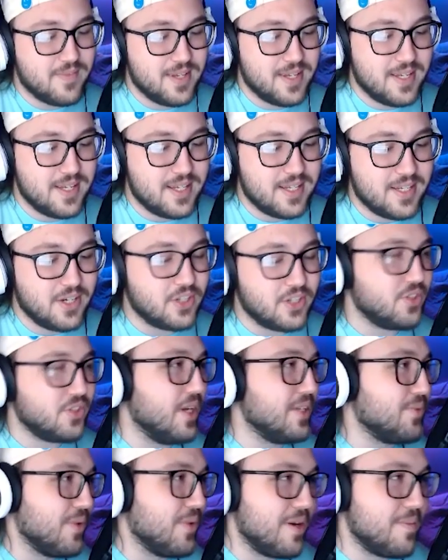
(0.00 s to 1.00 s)
year, so
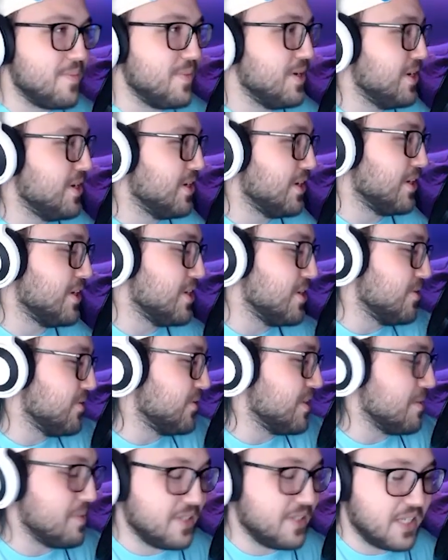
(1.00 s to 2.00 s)
that's why I'm going to use
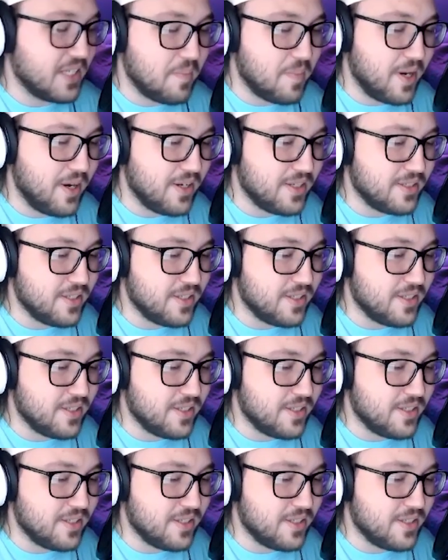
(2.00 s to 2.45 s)
them as a comparison.